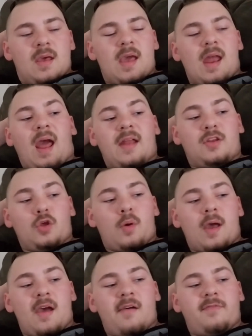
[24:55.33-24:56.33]
and I do
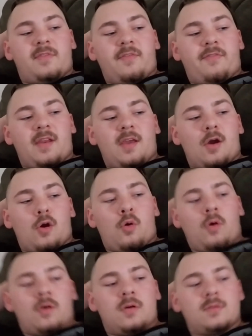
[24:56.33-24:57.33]
have the
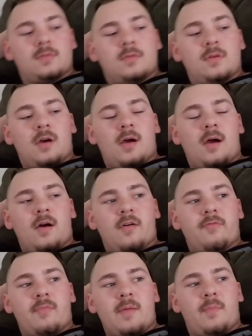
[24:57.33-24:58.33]
video
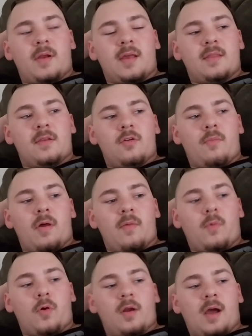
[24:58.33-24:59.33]
of me putting in the new
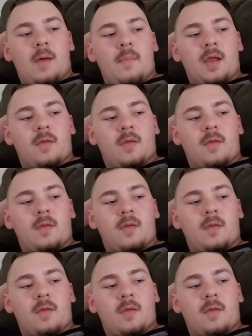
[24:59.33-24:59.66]
motherboard on my